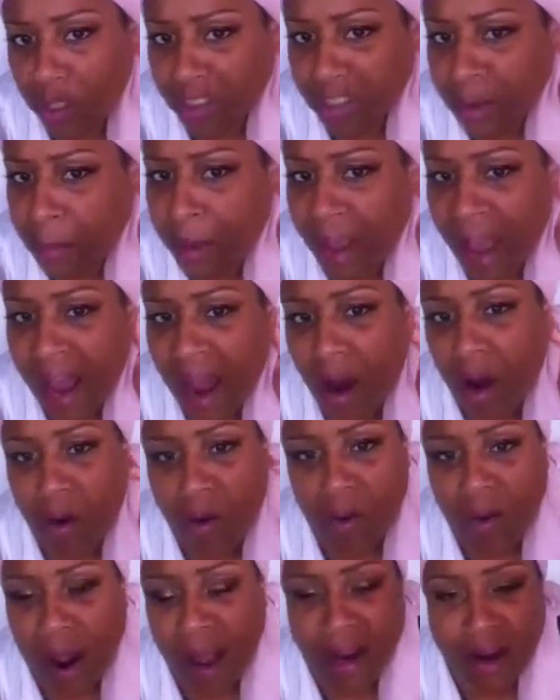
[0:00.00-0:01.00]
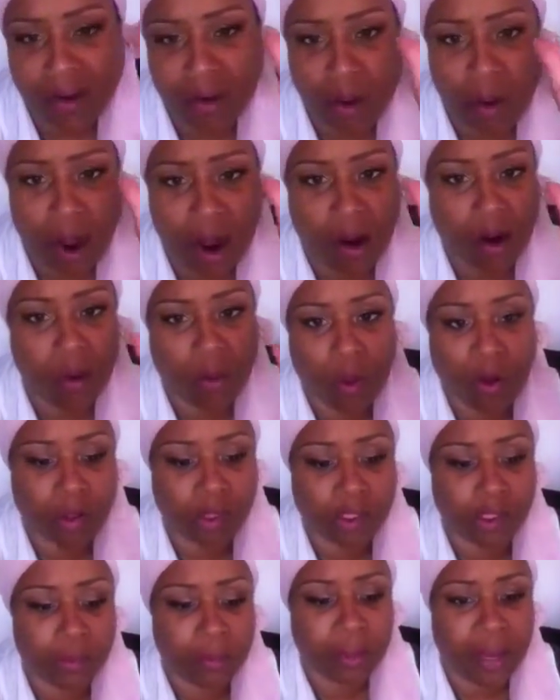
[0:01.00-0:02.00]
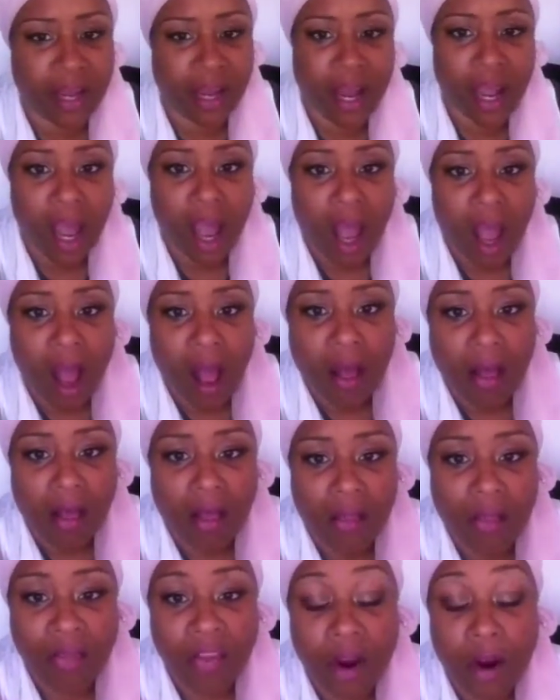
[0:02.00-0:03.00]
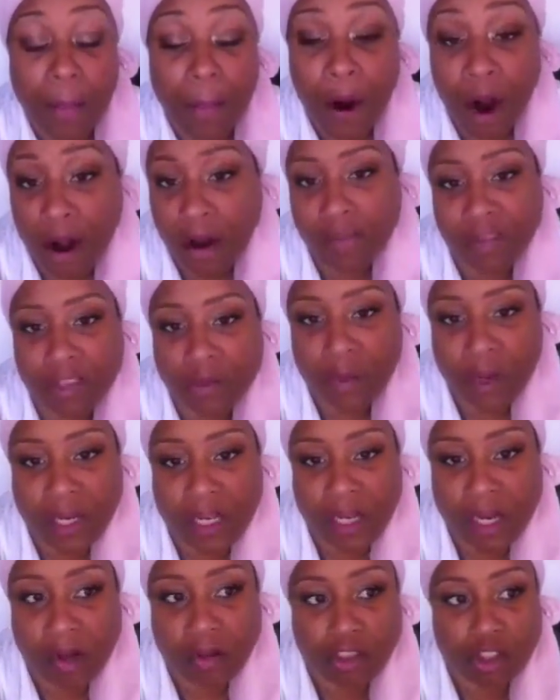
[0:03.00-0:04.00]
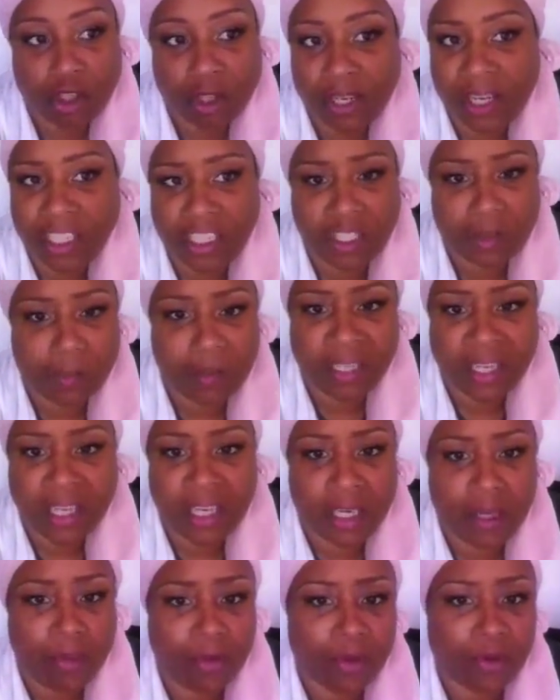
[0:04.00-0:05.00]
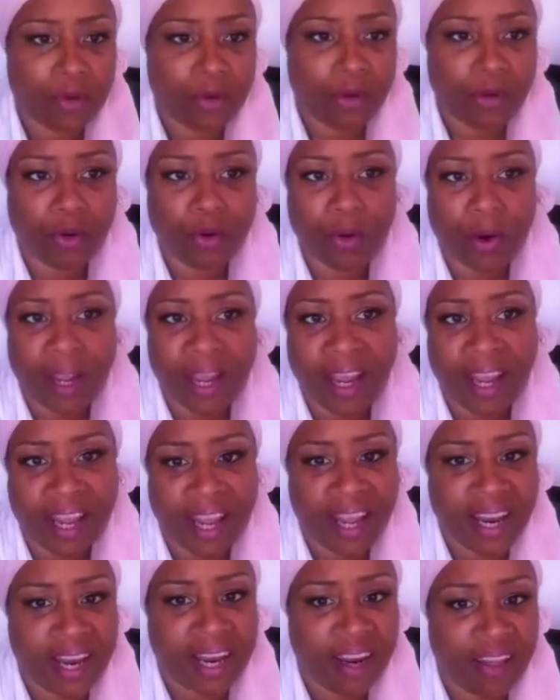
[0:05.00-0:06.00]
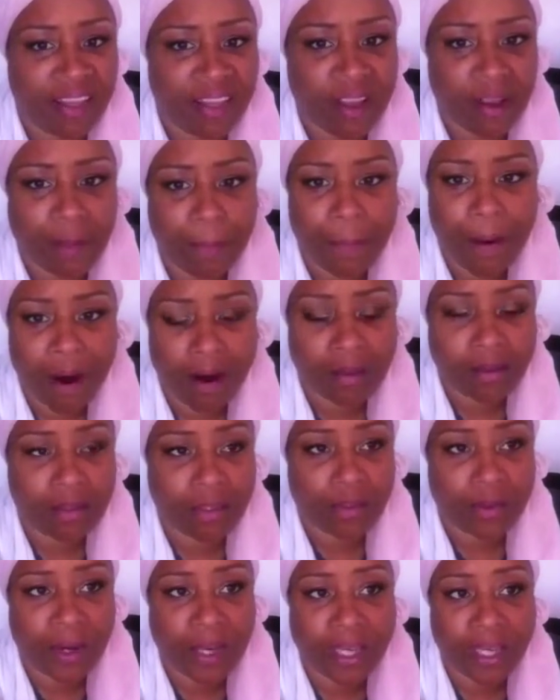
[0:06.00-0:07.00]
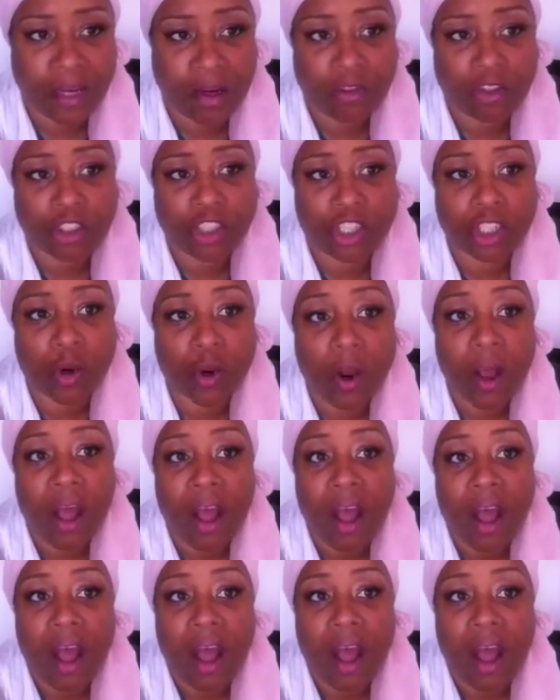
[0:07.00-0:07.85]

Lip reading: somehow, I don't know how it works, but they're part of Israeli culture, and they speak Hebrew, and they're part of the Israeli culture. So